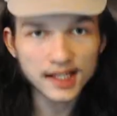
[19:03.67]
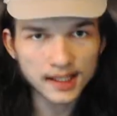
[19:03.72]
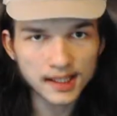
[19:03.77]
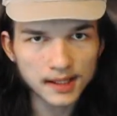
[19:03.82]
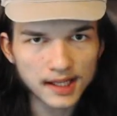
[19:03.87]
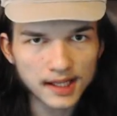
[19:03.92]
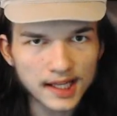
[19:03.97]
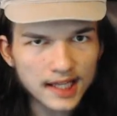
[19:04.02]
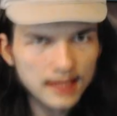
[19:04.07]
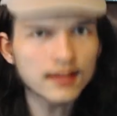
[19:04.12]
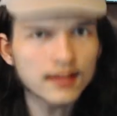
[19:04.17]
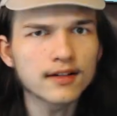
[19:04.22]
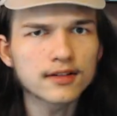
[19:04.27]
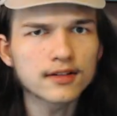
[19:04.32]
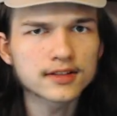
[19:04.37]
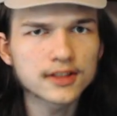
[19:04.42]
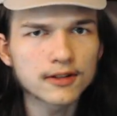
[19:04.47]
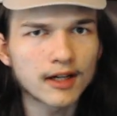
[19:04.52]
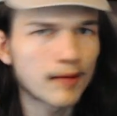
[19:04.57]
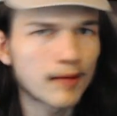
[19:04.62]
And
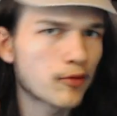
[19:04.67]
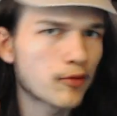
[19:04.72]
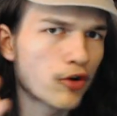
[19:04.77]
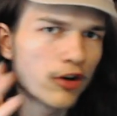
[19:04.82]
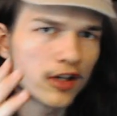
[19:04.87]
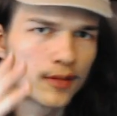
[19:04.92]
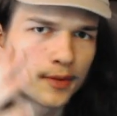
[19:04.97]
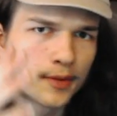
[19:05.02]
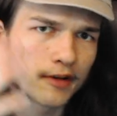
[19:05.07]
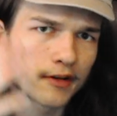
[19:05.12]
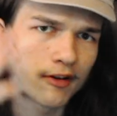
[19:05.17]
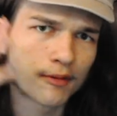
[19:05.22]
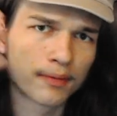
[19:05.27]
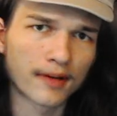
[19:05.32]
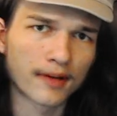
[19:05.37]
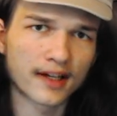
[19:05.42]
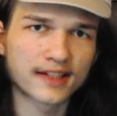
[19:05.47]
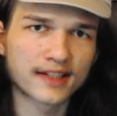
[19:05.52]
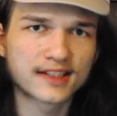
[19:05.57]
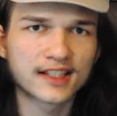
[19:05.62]
also, I'm going to be
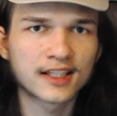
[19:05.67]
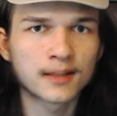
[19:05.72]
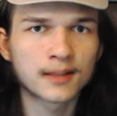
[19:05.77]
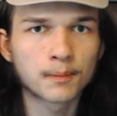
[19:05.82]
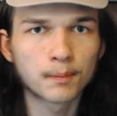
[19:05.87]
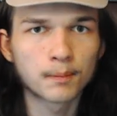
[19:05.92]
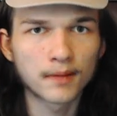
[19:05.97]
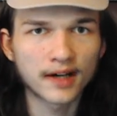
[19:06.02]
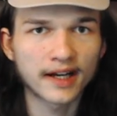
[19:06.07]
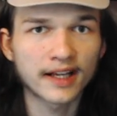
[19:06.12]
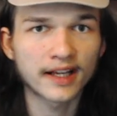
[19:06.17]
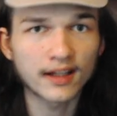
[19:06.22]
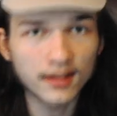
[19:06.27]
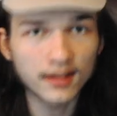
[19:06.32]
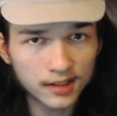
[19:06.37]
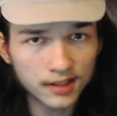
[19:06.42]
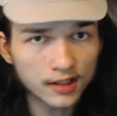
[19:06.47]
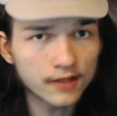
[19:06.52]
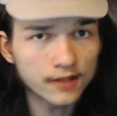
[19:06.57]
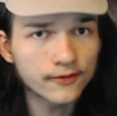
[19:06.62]
replacing my
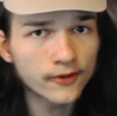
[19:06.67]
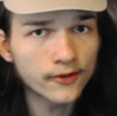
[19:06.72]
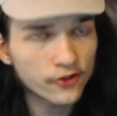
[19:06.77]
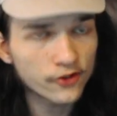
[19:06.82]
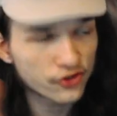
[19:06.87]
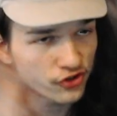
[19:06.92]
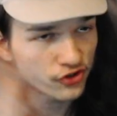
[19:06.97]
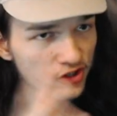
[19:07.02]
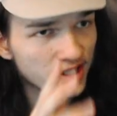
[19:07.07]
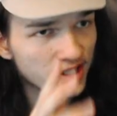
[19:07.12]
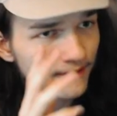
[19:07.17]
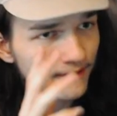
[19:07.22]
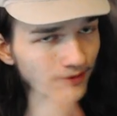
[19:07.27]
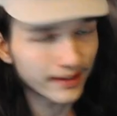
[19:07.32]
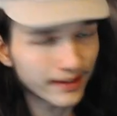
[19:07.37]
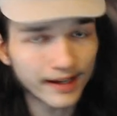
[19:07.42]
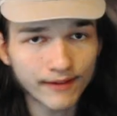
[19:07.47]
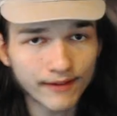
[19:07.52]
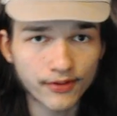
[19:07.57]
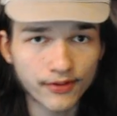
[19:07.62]
Lenovo
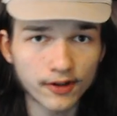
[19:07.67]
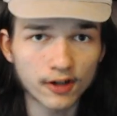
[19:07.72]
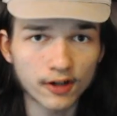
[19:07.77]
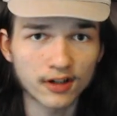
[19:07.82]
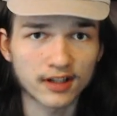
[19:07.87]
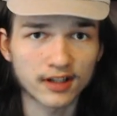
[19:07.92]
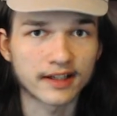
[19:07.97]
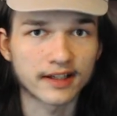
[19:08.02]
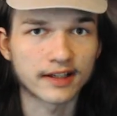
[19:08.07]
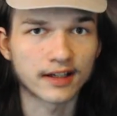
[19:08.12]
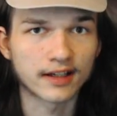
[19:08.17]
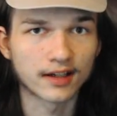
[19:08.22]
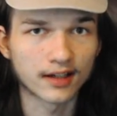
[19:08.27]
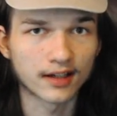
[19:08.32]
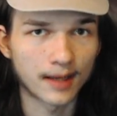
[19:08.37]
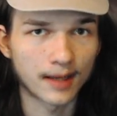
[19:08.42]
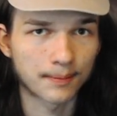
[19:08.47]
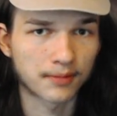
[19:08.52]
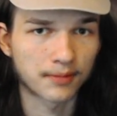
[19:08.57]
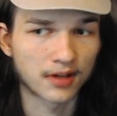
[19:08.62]
G530
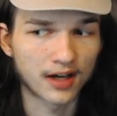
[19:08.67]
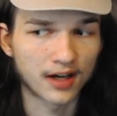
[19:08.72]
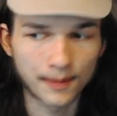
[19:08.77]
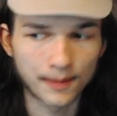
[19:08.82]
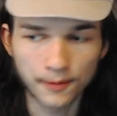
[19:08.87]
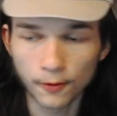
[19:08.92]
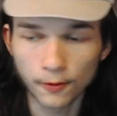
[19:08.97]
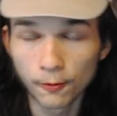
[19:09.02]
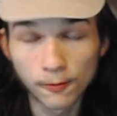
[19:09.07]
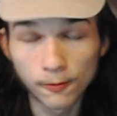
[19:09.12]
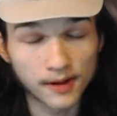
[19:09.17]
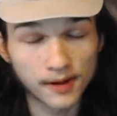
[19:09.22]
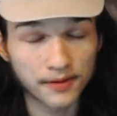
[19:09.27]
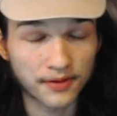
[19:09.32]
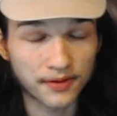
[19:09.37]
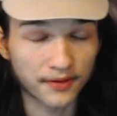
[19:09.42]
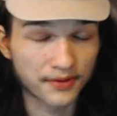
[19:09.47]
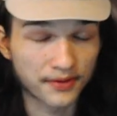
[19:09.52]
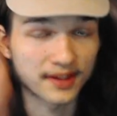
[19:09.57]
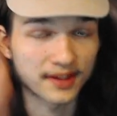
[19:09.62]
laptop with
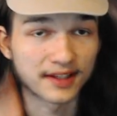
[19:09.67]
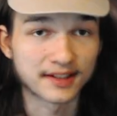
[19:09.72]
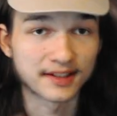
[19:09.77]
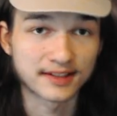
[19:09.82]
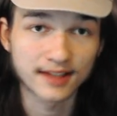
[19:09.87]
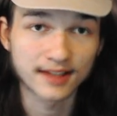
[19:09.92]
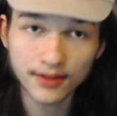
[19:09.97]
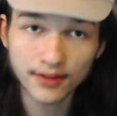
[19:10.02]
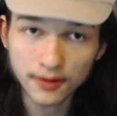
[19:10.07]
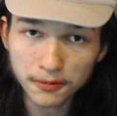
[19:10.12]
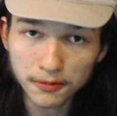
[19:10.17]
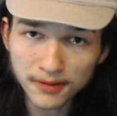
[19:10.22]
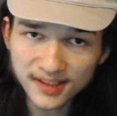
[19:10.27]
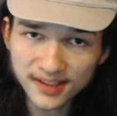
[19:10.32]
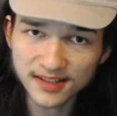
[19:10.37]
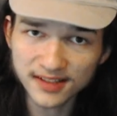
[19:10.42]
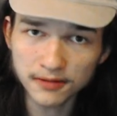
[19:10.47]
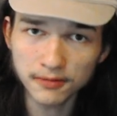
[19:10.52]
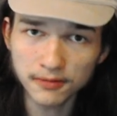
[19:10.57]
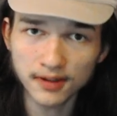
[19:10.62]
this. The
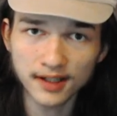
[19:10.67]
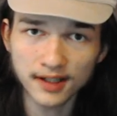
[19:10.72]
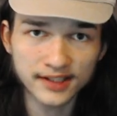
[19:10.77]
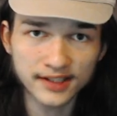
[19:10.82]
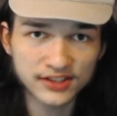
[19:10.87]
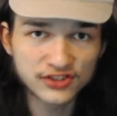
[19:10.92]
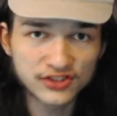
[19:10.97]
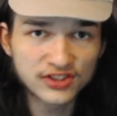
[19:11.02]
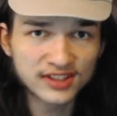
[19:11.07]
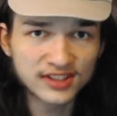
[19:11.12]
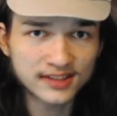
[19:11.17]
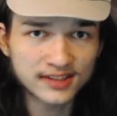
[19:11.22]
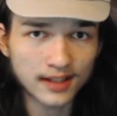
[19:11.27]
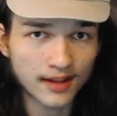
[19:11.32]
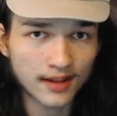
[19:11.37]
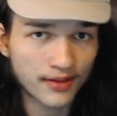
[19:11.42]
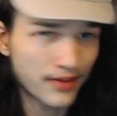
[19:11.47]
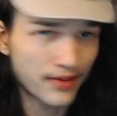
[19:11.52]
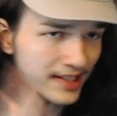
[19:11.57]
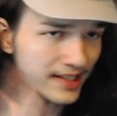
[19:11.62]
reason why is just,
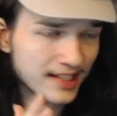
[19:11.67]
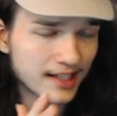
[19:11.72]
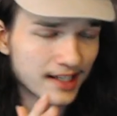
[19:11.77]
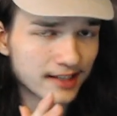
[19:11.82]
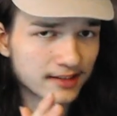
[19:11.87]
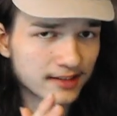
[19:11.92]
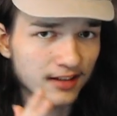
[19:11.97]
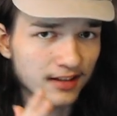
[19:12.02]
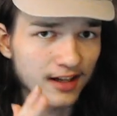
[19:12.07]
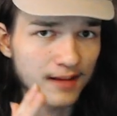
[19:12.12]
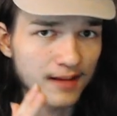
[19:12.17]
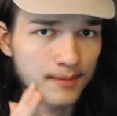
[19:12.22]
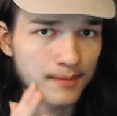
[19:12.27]
this has a lot better